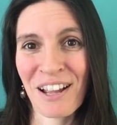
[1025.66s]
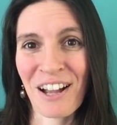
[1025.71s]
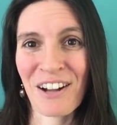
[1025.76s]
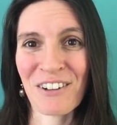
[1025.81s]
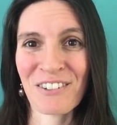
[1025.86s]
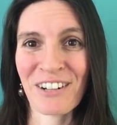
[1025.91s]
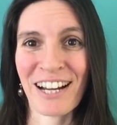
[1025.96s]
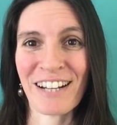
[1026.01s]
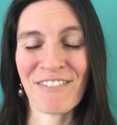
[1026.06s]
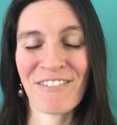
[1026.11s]

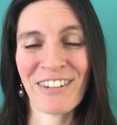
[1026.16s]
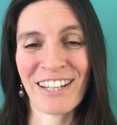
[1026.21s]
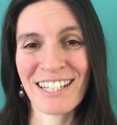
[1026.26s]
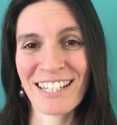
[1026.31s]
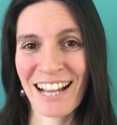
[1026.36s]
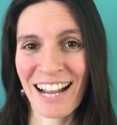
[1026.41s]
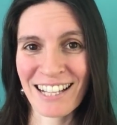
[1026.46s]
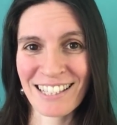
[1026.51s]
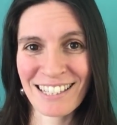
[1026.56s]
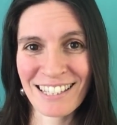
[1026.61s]
All right,
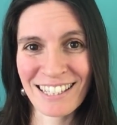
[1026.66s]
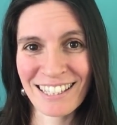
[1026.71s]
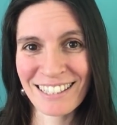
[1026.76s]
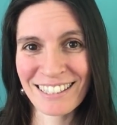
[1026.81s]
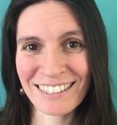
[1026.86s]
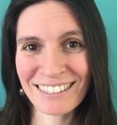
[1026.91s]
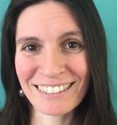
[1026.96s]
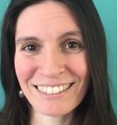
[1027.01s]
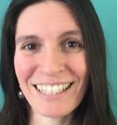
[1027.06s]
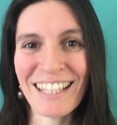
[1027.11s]

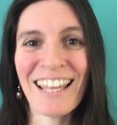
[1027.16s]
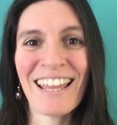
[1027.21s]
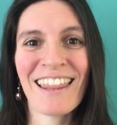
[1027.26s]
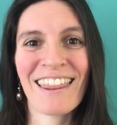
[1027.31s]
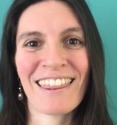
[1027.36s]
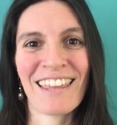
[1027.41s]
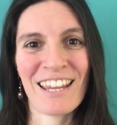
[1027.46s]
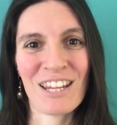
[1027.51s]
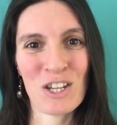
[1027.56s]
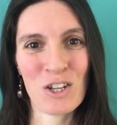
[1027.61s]
fantastic.
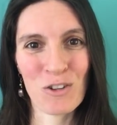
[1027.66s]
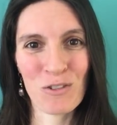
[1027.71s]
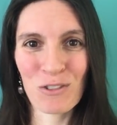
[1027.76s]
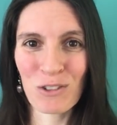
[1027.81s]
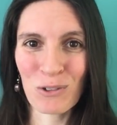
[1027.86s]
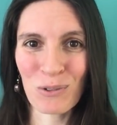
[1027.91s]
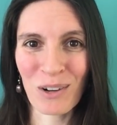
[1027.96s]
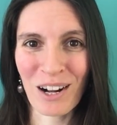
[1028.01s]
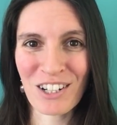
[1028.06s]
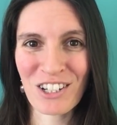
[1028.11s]
Thank you
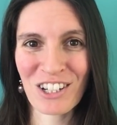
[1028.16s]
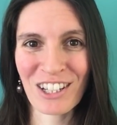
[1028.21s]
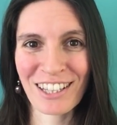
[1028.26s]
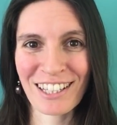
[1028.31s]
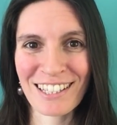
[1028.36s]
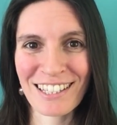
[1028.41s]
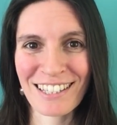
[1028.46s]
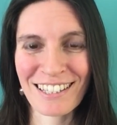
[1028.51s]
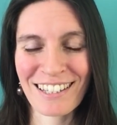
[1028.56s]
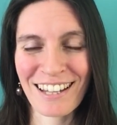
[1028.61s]
for
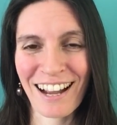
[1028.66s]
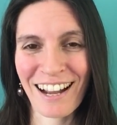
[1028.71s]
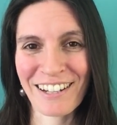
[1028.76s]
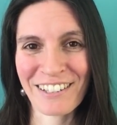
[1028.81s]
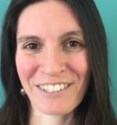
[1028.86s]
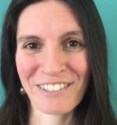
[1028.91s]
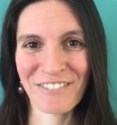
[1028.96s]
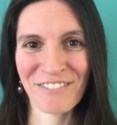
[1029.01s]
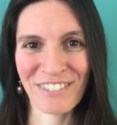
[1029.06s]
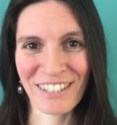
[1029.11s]
watching this
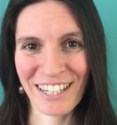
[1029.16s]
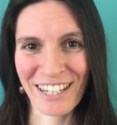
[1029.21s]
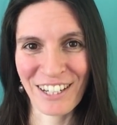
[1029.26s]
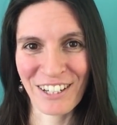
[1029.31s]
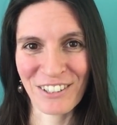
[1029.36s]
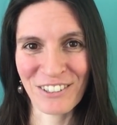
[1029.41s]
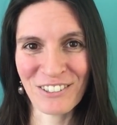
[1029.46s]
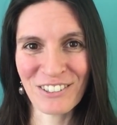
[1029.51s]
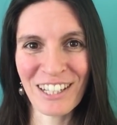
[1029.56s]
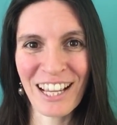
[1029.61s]
entire
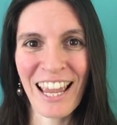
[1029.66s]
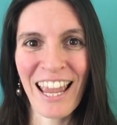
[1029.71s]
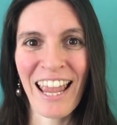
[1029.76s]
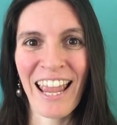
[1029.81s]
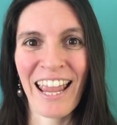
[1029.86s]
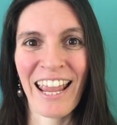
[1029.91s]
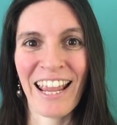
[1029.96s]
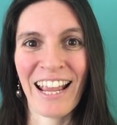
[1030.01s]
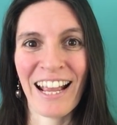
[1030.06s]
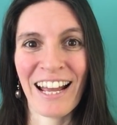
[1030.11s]
video,
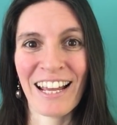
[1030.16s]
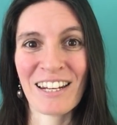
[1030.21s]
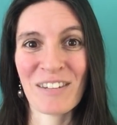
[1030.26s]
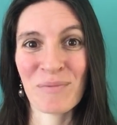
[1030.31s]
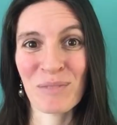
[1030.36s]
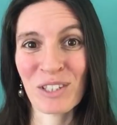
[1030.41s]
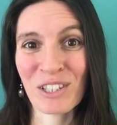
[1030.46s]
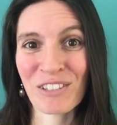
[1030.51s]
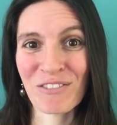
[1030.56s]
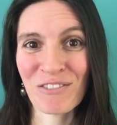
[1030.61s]
and
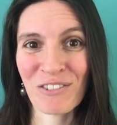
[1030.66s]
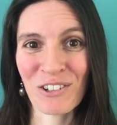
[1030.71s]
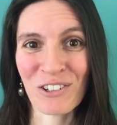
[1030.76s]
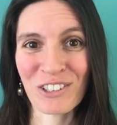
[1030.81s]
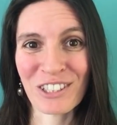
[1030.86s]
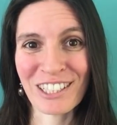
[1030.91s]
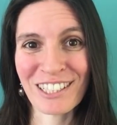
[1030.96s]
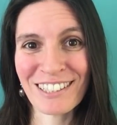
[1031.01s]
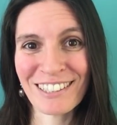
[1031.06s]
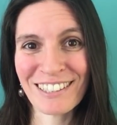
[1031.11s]
I'm looking
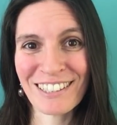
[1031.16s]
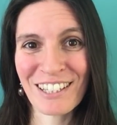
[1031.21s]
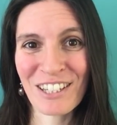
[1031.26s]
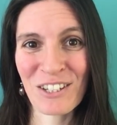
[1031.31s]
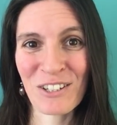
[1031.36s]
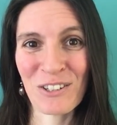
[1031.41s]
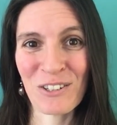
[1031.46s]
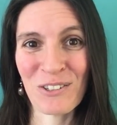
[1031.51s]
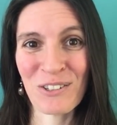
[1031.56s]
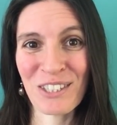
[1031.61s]
forward
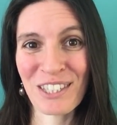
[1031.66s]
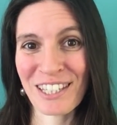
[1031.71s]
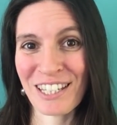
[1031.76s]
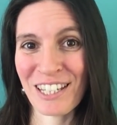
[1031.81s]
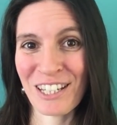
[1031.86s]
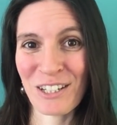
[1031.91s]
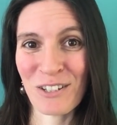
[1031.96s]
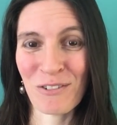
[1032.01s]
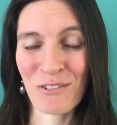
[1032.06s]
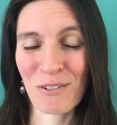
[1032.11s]
to
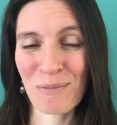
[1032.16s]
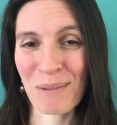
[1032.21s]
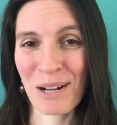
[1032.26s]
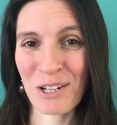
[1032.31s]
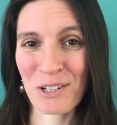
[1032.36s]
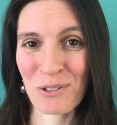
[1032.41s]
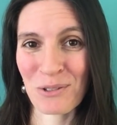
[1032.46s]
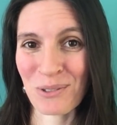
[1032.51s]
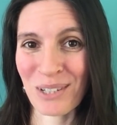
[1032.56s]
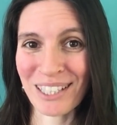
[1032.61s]
seeing you for
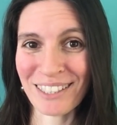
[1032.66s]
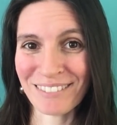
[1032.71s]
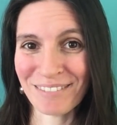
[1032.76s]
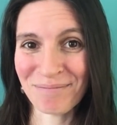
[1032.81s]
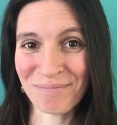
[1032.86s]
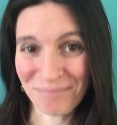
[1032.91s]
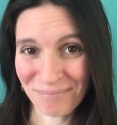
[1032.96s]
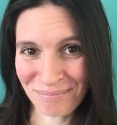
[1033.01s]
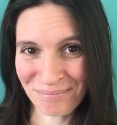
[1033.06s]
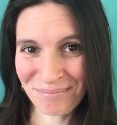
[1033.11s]
Module
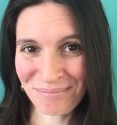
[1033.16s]
1.